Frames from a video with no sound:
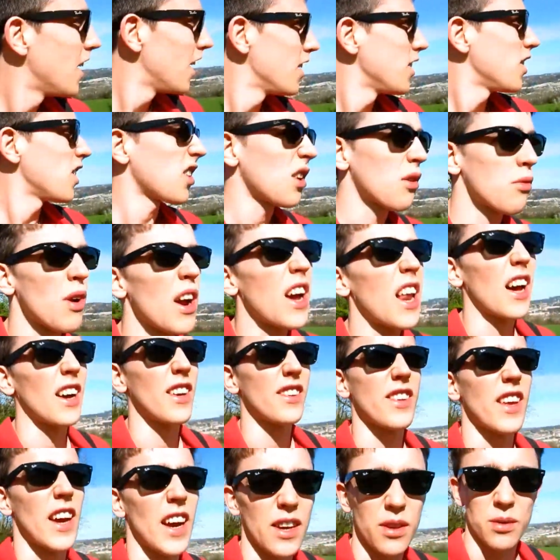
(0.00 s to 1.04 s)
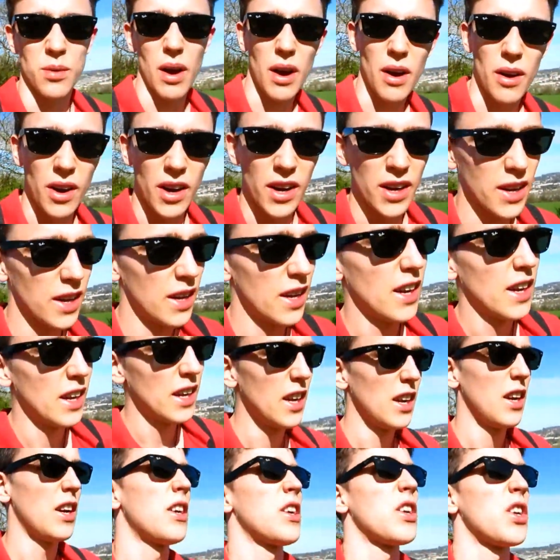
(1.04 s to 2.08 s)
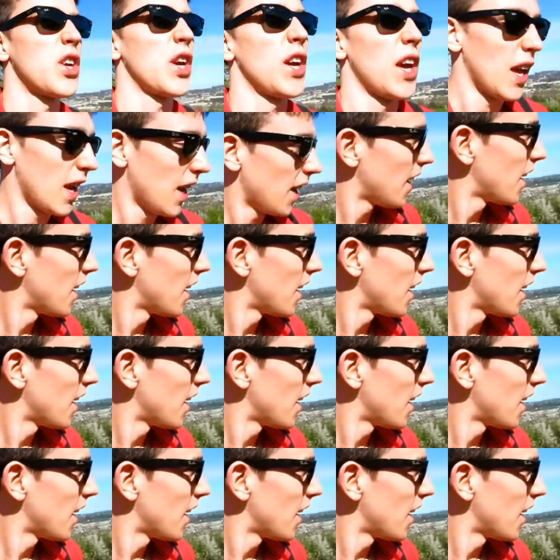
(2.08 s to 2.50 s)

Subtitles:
She's going to realise that as well. Shit.